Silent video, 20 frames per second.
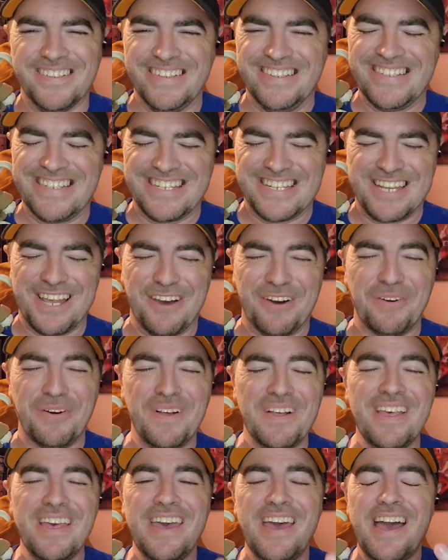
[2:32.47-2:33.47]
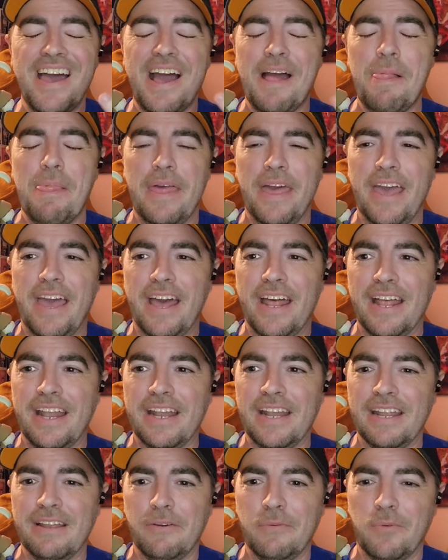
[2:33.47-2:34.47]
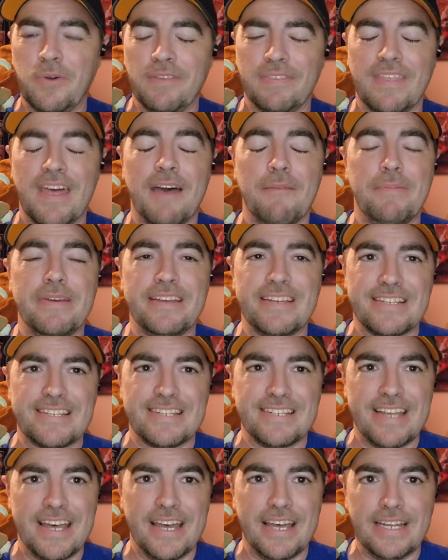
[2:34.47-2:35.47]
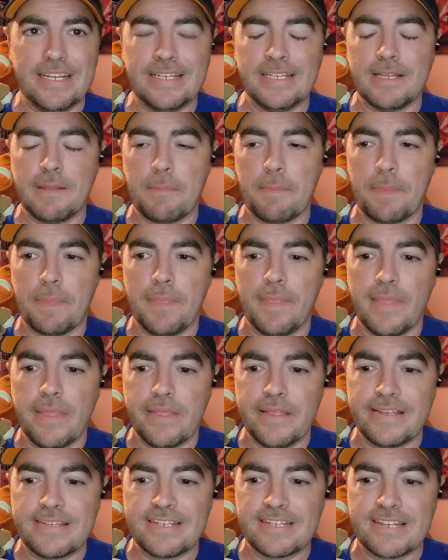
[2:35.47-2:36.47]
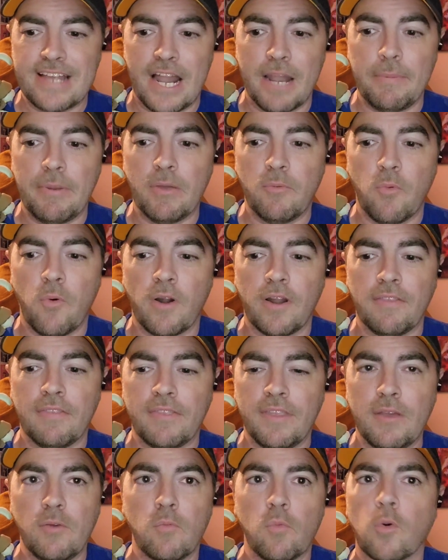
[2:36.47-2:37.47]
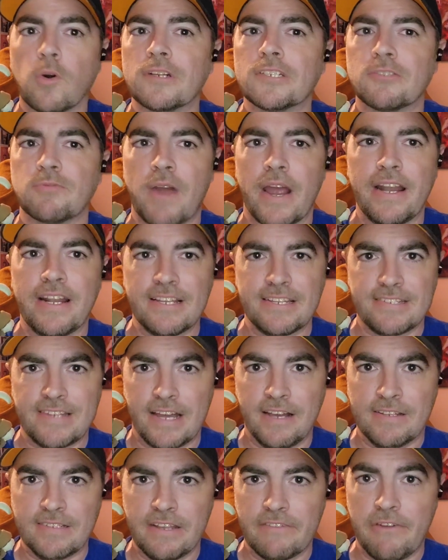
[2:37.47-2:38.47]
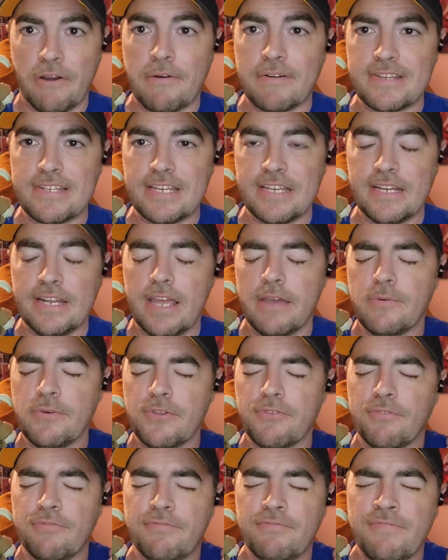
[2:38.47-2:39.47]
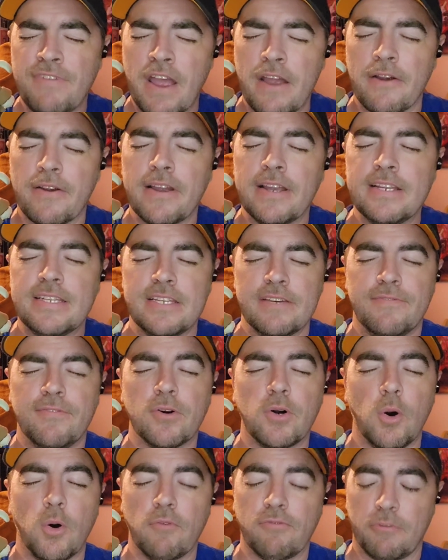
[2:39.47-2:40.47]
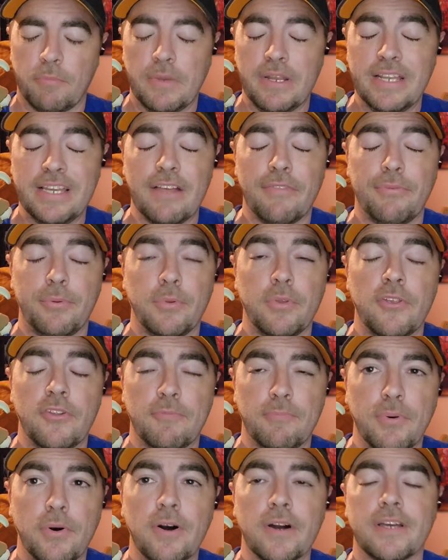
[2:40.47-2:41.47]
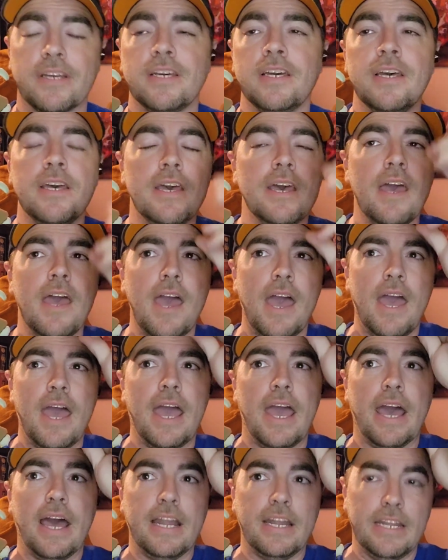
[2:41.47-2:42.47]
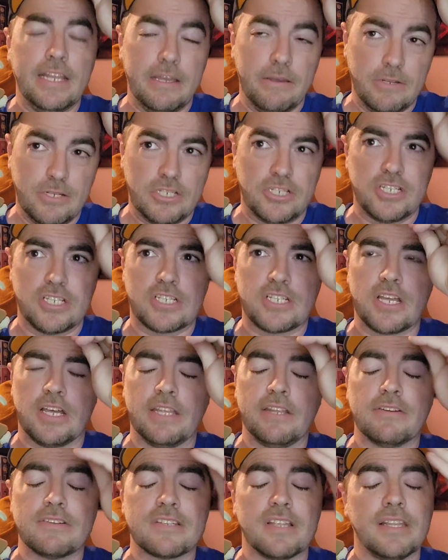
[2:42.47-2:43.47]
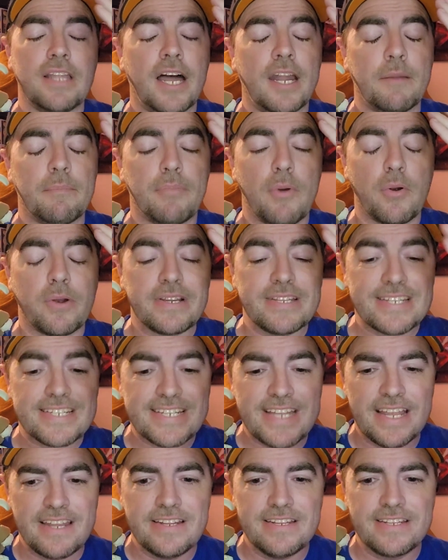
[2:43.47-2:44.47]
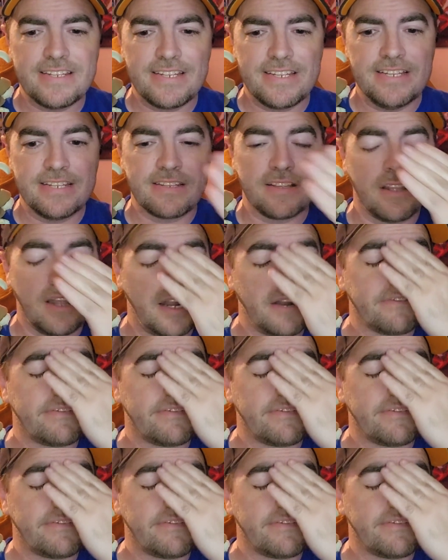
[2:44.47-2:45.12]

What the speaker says: So, and with that being said, this has got to be one of the worst writing styles I've ever seen. It was very difficult for me to get through this book. And it was just, there's a lot of broken sentences, a lot of